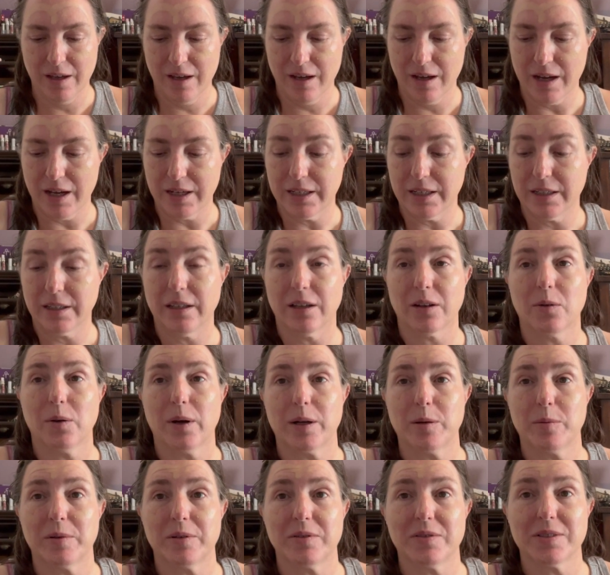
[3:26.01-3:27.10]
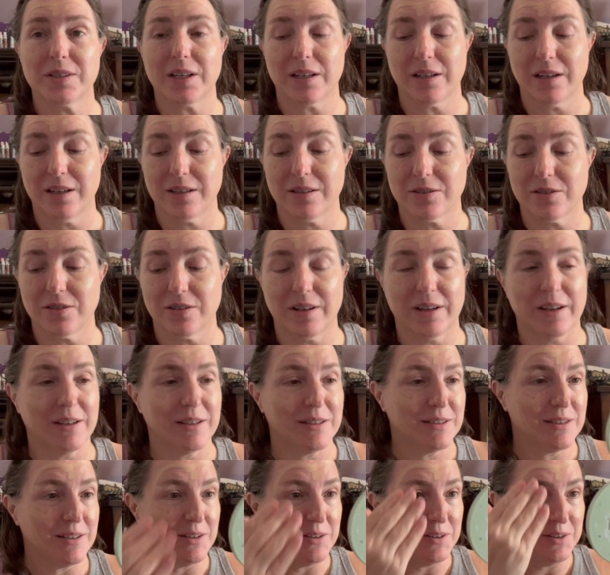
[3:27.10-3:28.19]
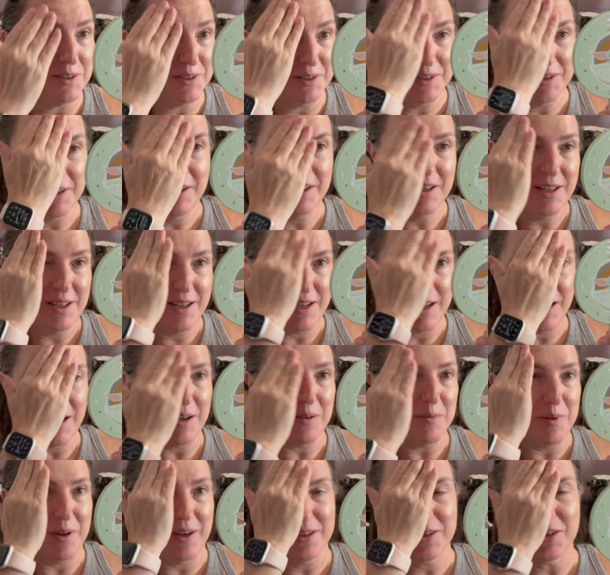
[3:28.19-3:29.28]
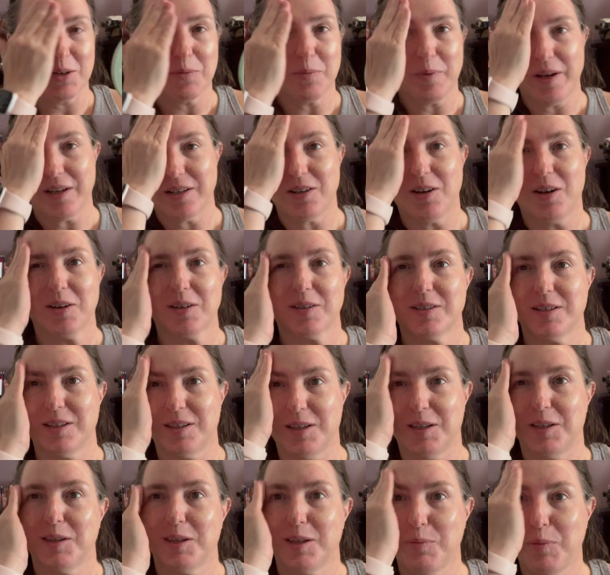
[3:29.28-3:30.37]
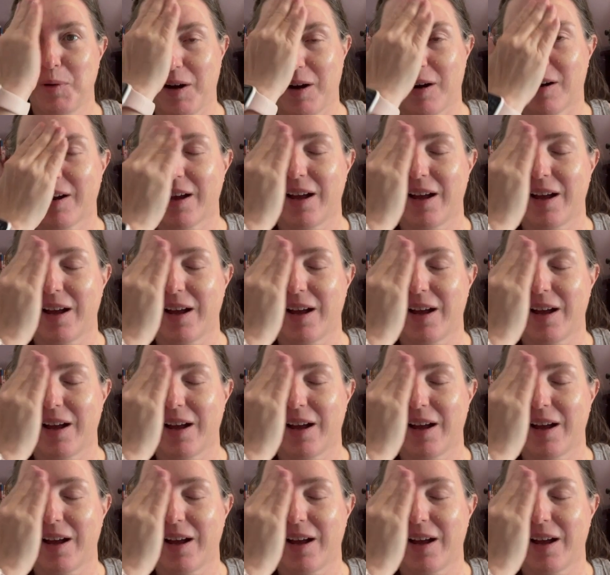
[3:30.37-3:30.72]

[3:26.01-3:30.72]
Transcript: I did get quite a bit of sun yesterday, so I took my dog to the park